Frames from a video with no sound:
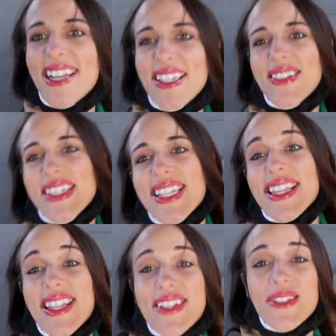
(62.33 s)
You can see
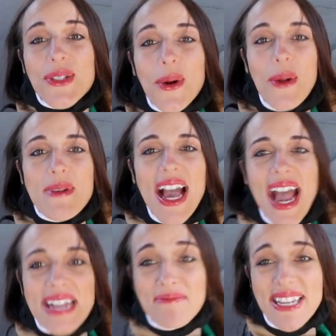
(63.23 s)
the little troll
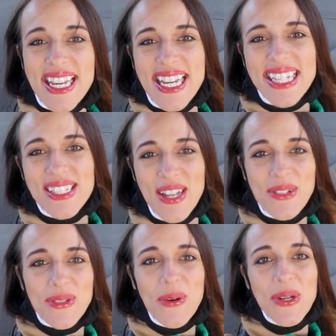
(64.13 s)
behind me.
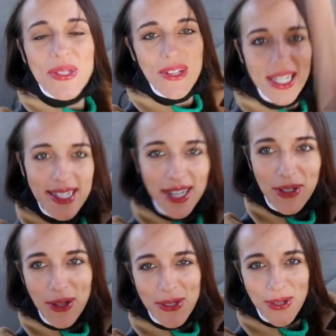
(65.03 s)
So cool, so let's get a
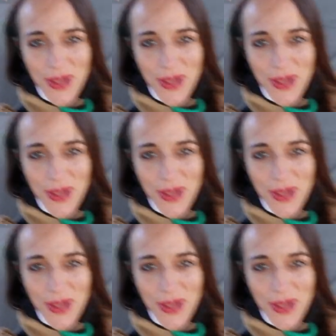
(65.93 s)
closer